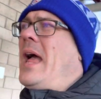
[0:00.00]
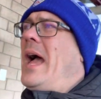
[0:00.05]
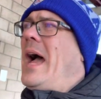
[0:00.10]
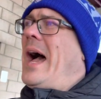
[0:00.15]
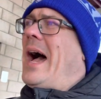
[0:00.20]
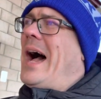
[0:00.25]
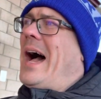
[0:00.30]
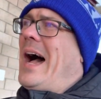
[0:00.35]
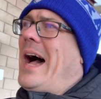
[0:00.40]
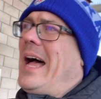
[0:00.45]

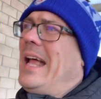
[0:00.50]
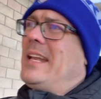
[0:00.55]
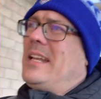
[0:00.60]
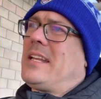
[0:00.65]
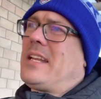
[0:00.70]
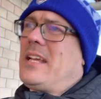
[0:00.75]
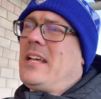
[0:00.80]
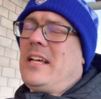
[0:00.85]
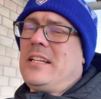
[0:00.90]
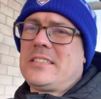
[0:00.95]
and
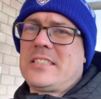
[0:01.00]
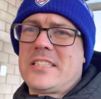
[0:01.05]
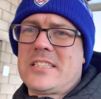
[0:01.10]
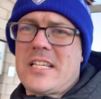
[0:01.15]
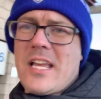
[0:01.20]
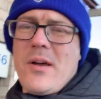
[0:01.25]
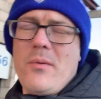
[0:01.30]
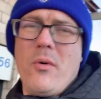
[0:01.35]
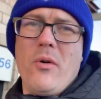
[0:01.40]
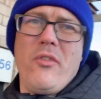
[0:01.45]
as I
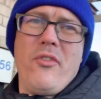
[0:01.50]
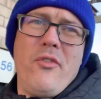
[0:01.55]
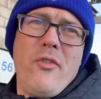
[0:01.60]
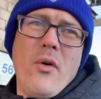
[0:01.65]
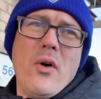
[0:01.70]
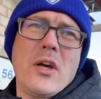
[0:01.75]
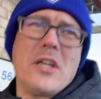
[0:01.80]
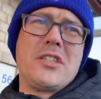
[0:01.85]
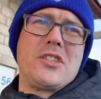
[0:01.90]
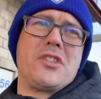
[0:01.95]
say, we'll
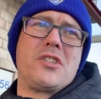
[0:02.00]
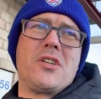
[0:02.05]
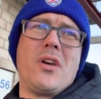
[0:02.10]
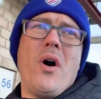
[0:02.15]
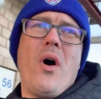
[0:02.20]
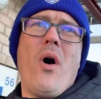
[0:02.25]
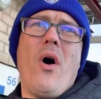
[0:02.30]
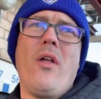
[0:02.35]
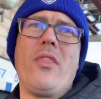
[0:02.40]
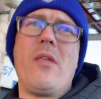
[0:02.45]
focus
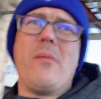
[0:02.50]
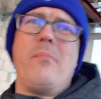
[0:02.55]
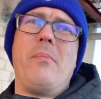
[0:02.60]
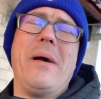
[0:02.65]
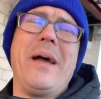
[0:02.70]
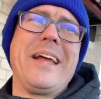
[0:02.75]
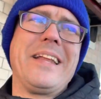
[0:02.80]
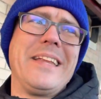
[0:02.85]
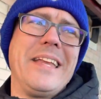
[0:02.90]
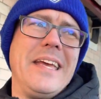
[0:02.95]
on the
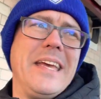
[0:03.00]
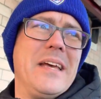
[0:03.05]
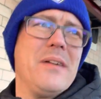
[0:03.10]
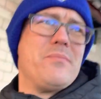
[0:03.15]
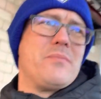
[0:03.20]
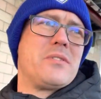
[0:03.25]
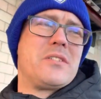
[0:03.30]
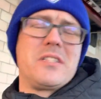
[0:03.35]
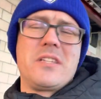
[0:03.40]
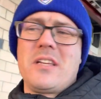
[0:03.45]
big
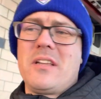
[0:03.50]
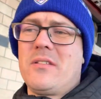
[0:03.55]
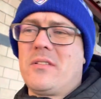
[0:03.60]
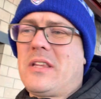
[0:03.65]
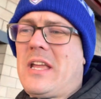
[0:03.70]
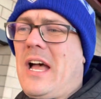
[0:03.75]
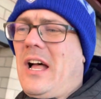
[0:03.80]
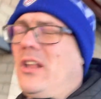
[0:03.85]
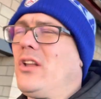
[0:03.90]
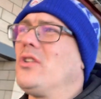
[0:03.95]
names,
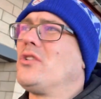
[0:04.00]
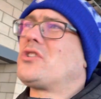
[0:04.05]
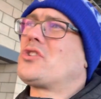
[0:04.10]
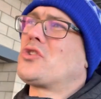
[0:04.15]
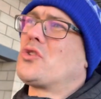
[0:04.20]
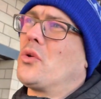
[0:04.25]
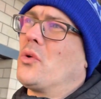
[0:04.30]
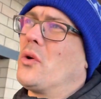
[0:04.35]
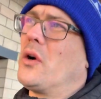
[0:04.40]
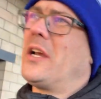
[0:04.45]
tell their
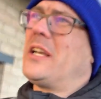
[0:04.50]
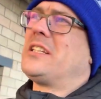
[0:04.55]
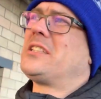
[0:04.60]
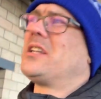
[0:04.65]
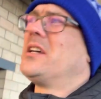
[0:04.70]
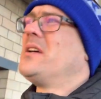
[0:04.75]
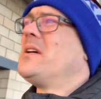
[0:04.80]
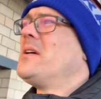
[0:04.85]
stories.